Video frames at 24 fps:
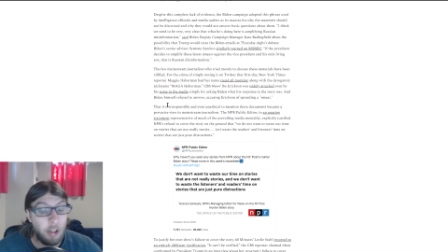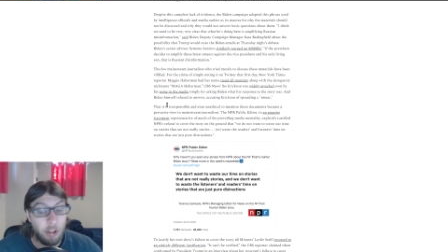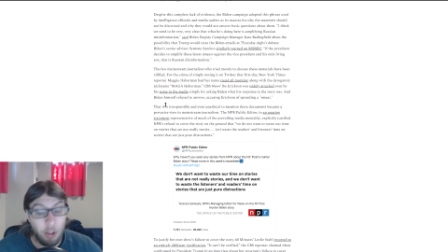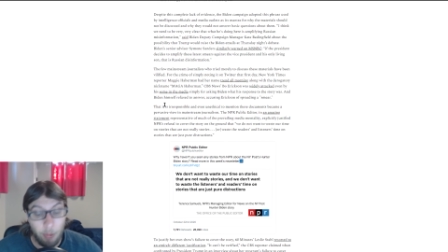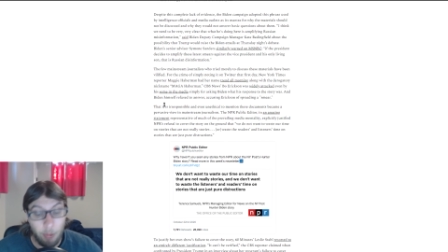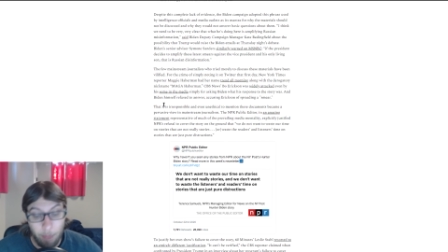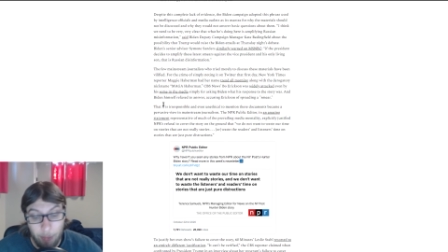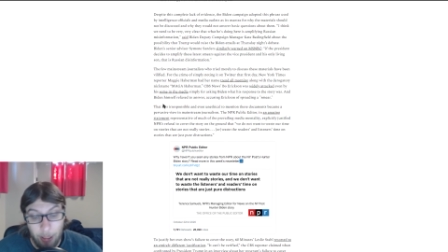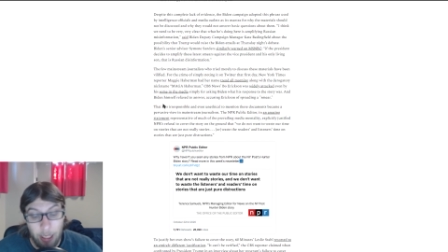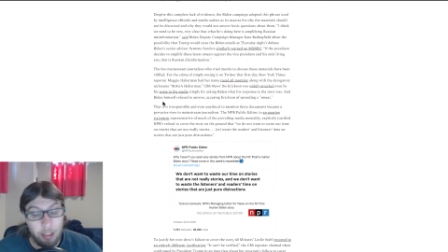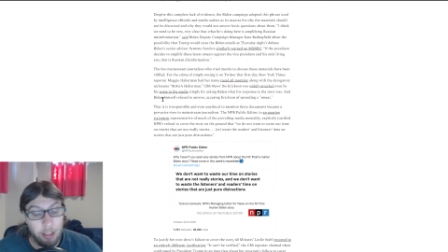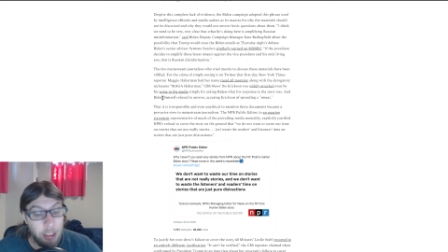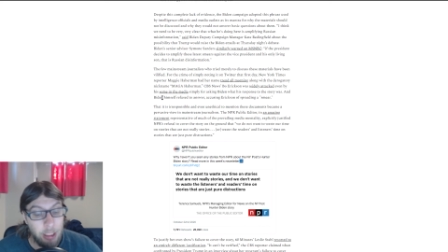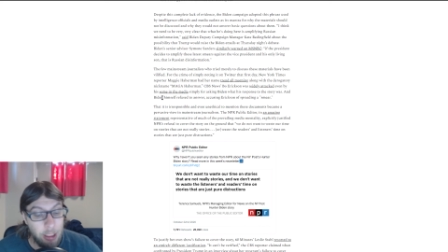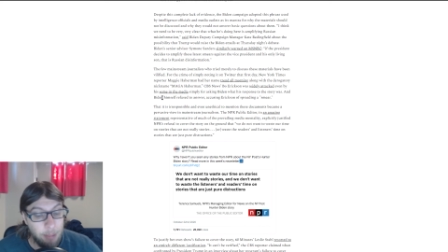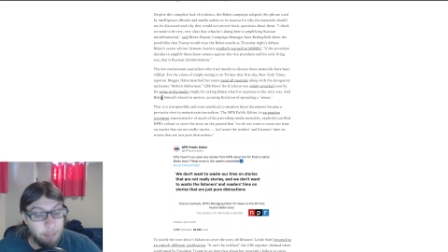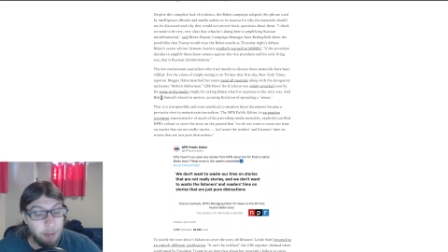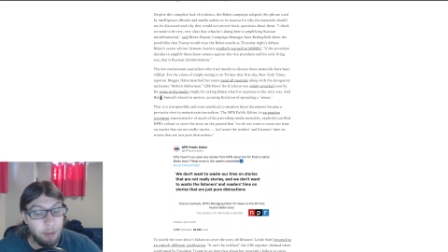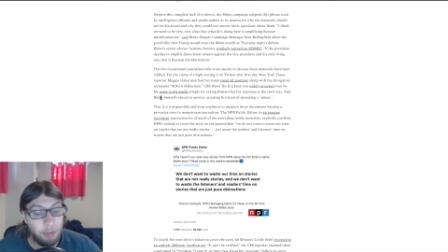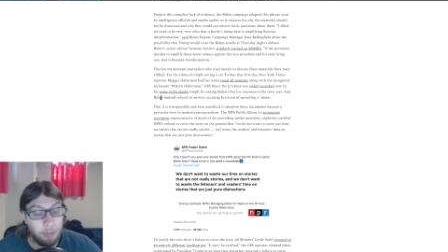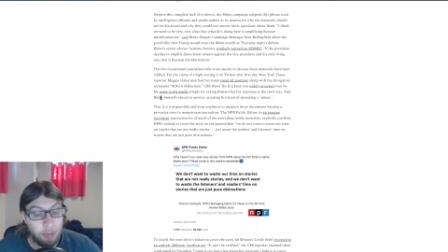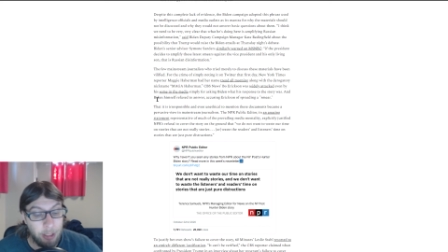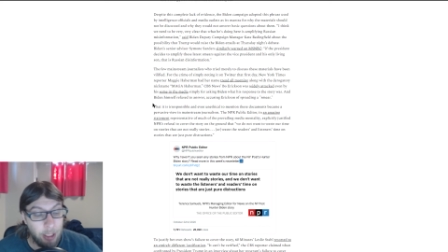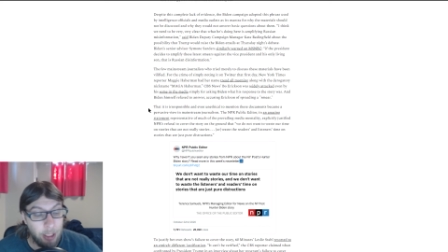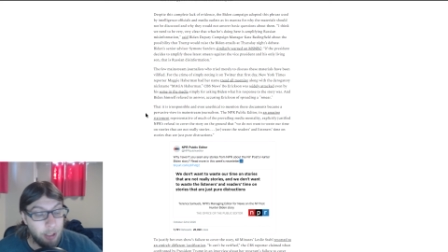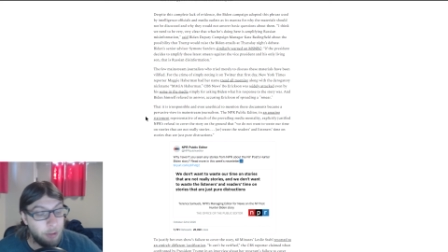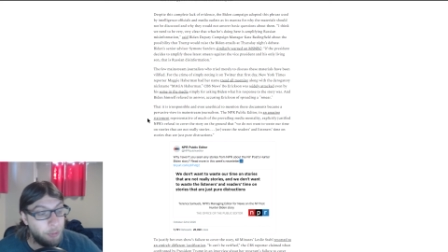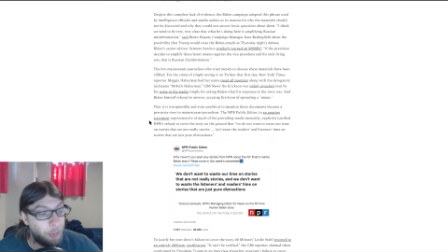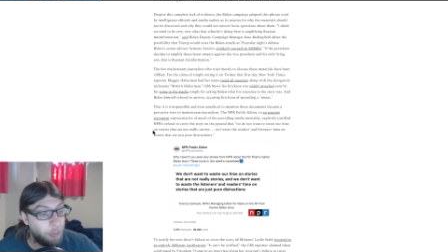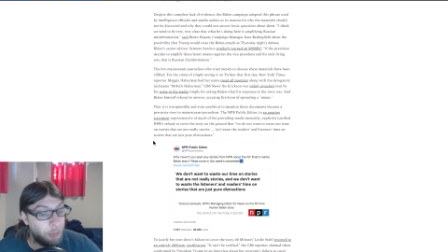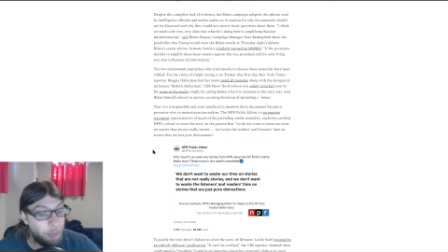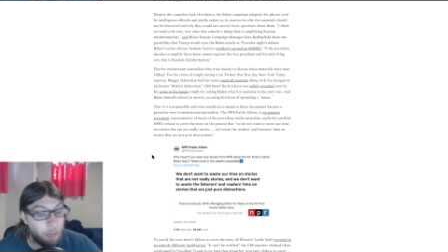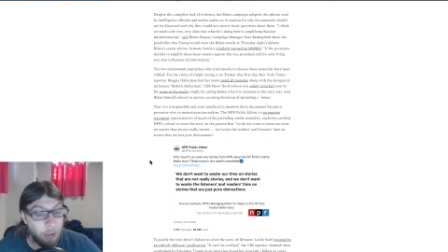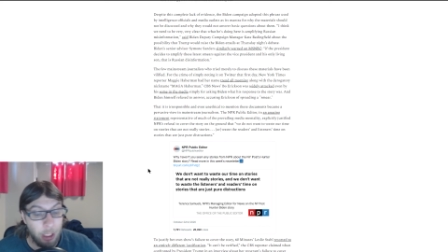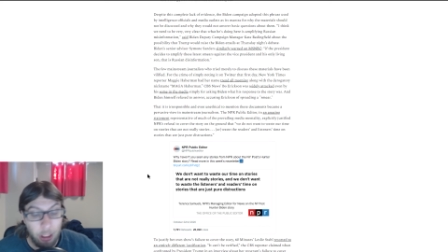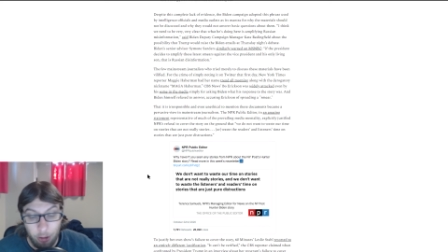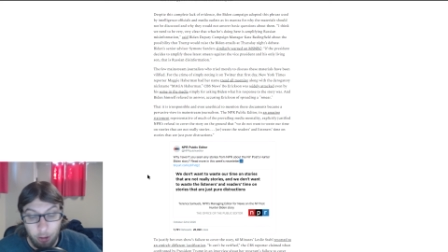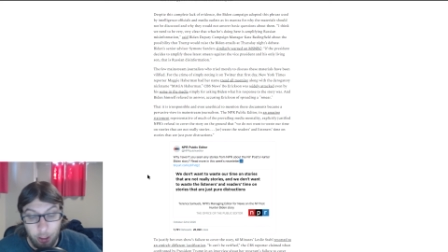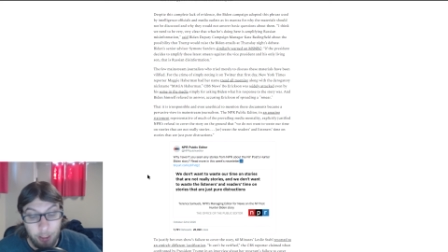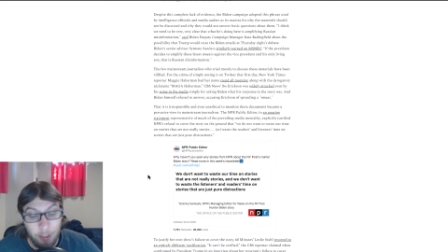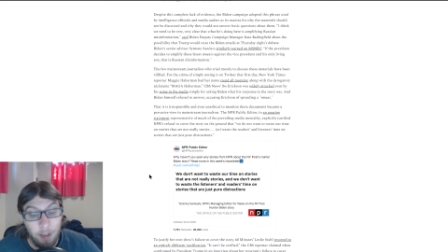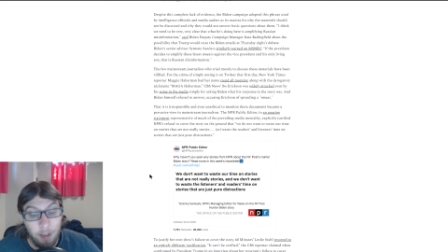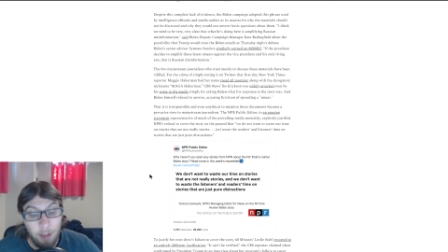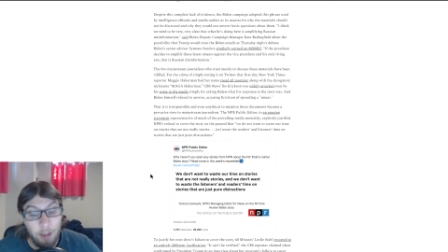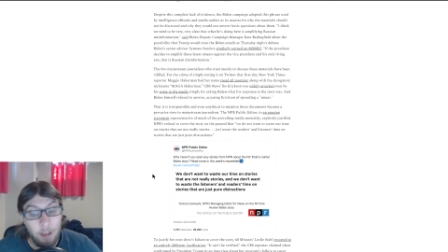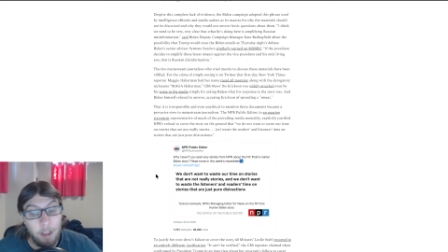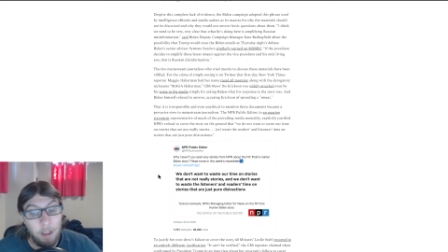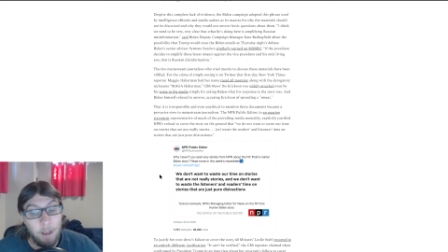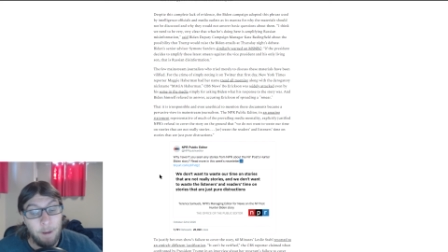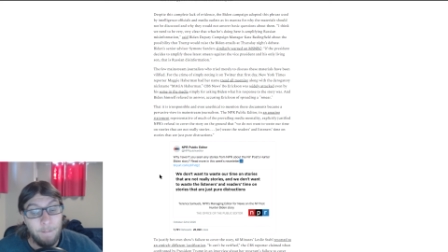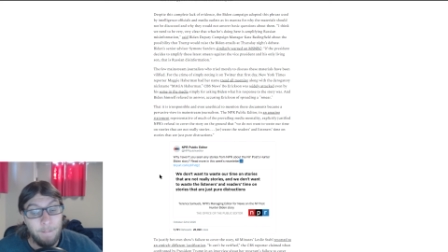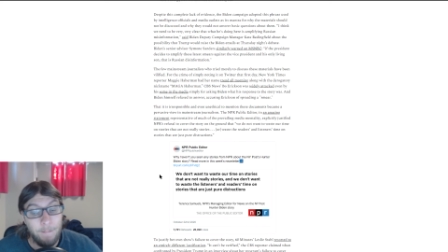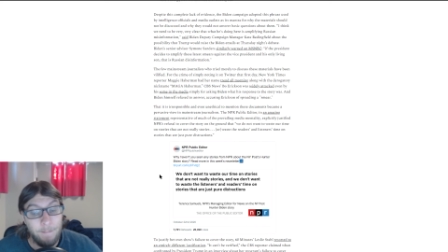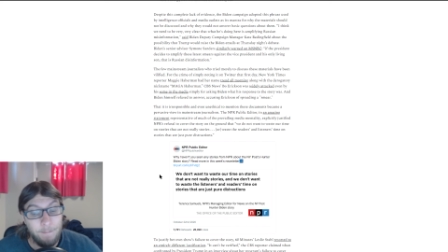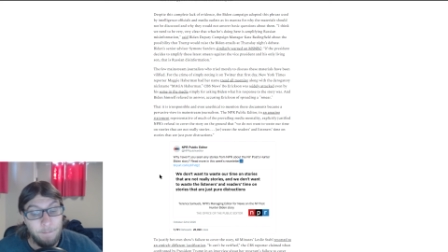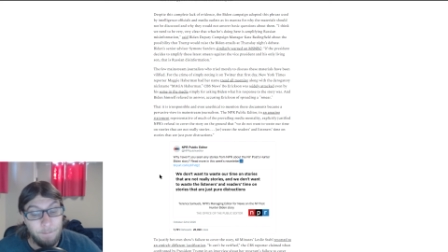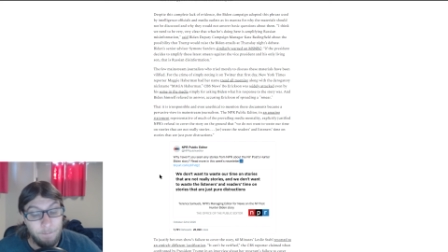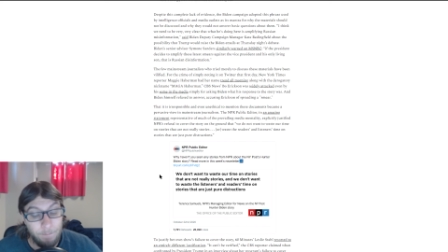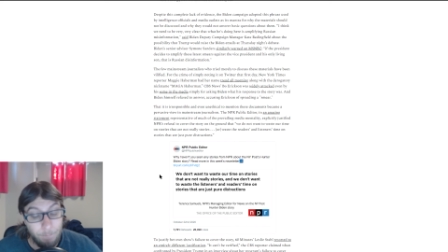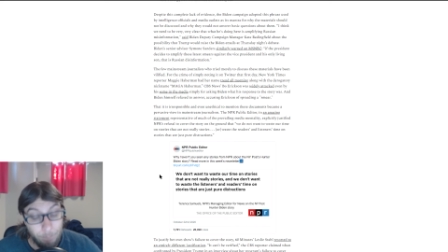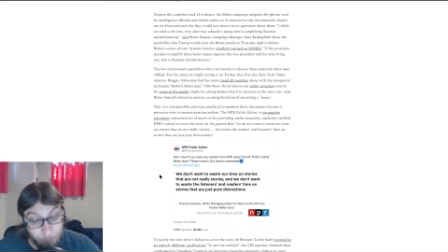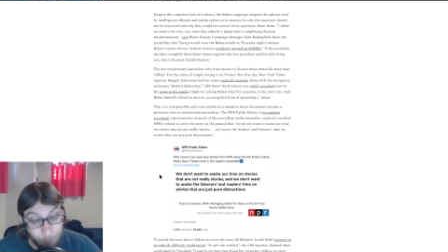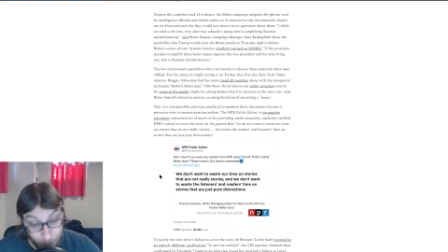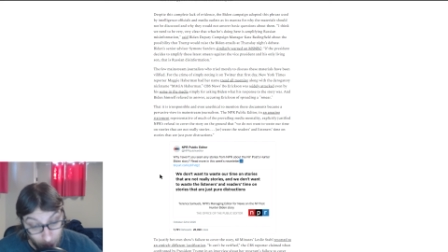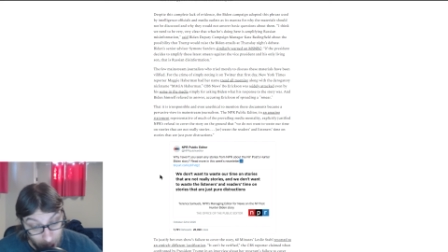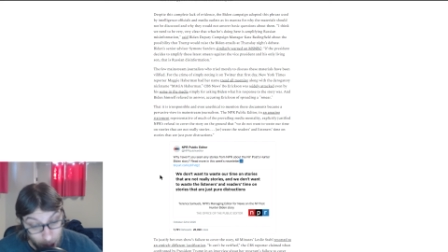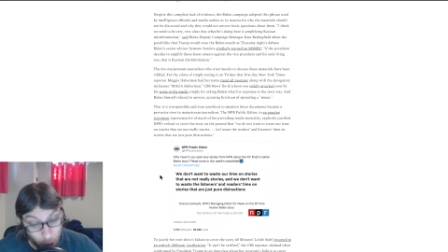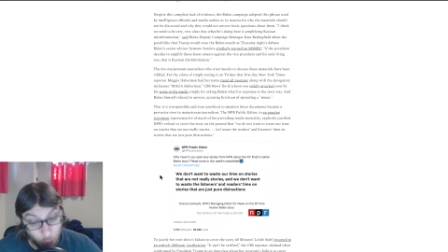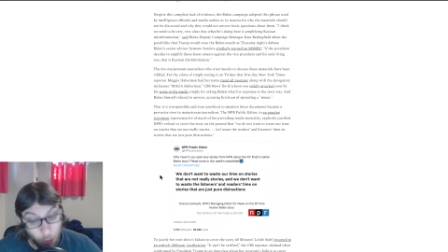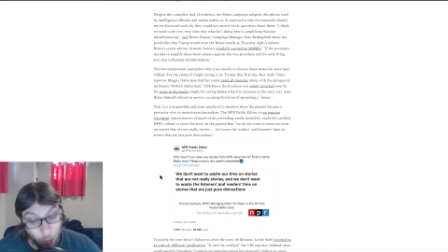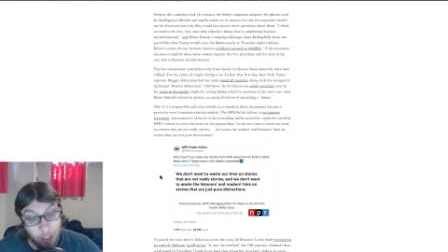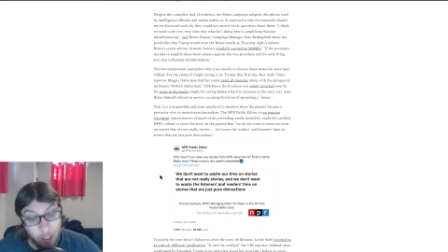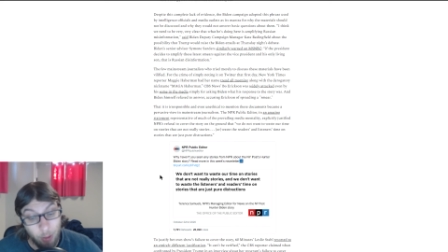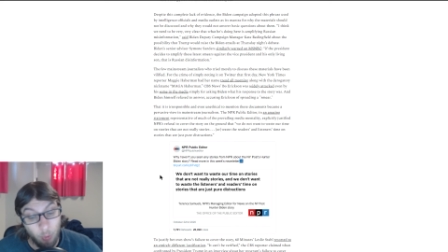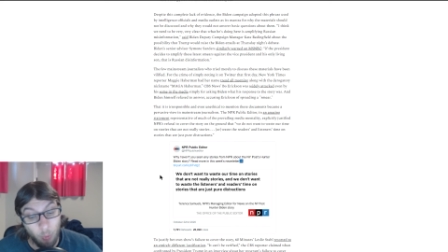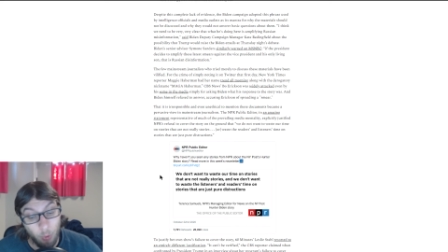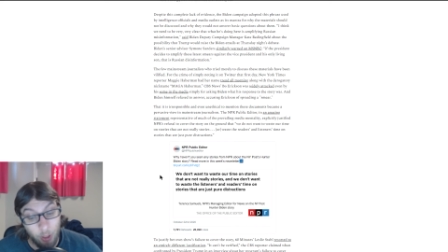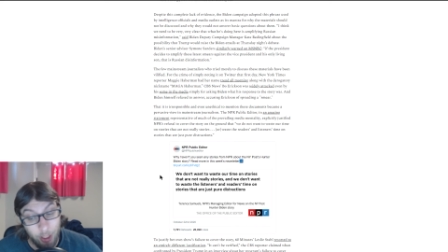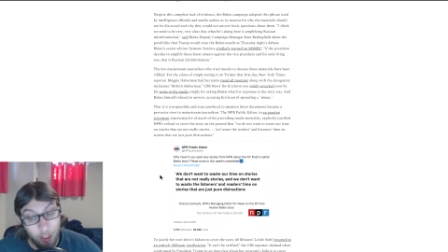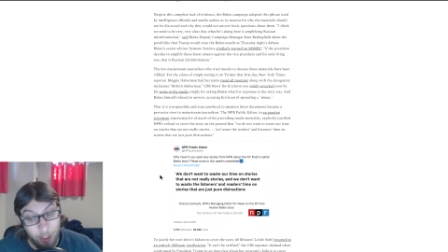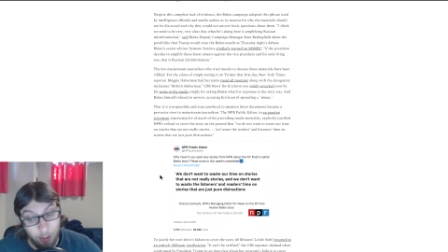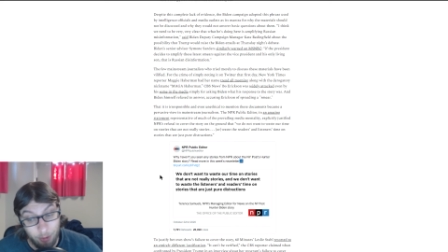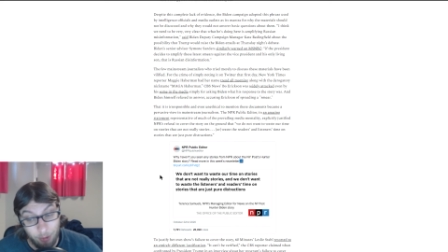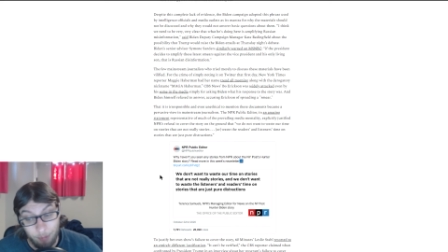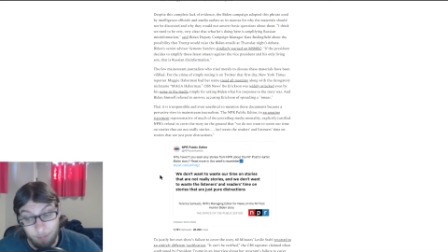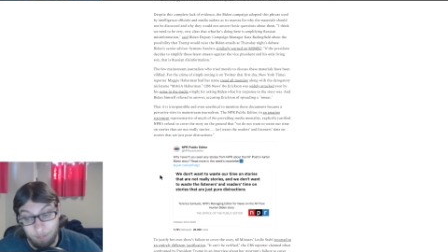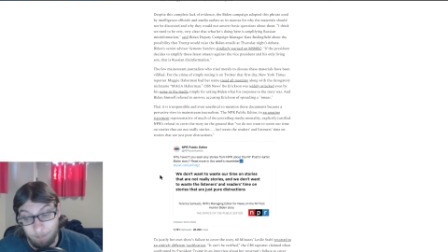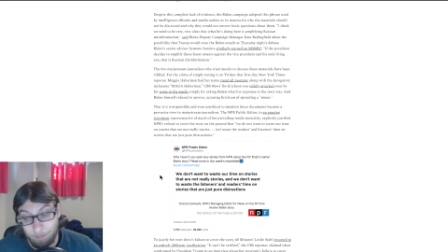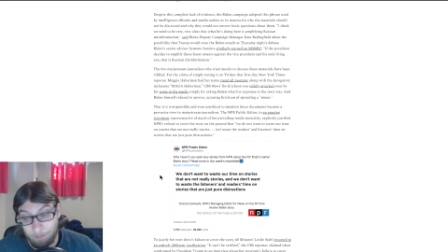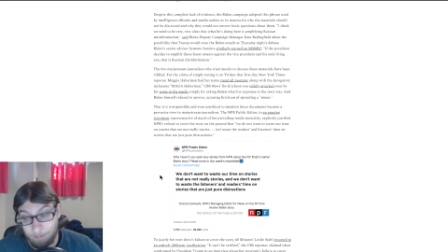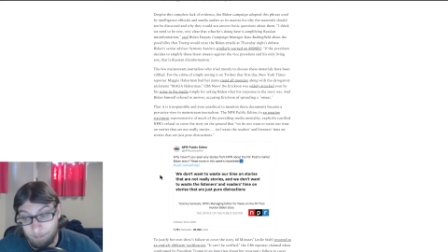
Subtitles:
Hunter Biden email scandal is very, very real.